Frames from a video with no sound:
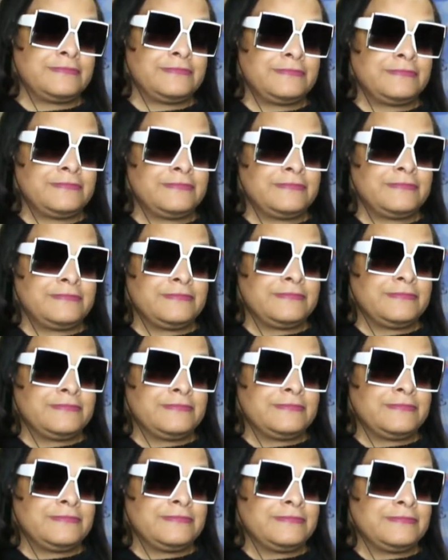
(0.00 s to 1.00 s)

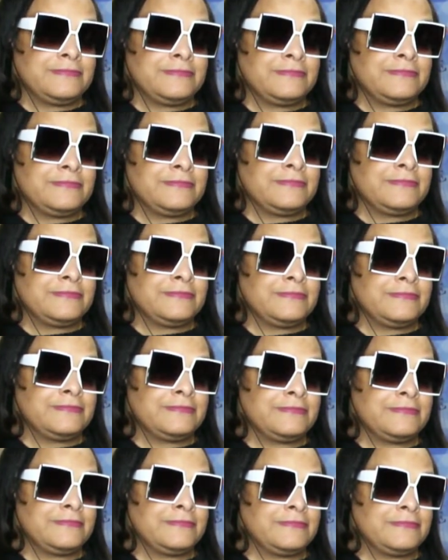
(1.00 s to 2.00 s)

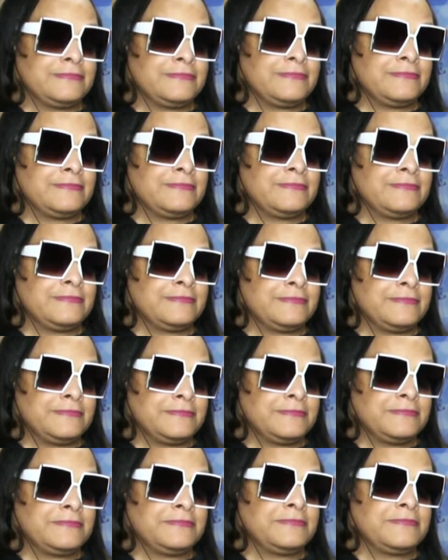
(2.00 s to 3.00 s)

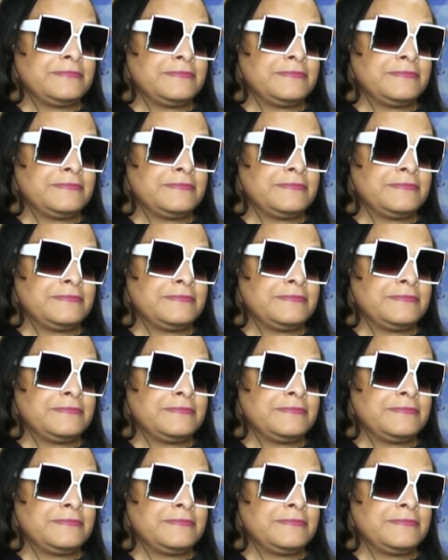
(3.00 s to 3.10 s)
The person shown says nothing.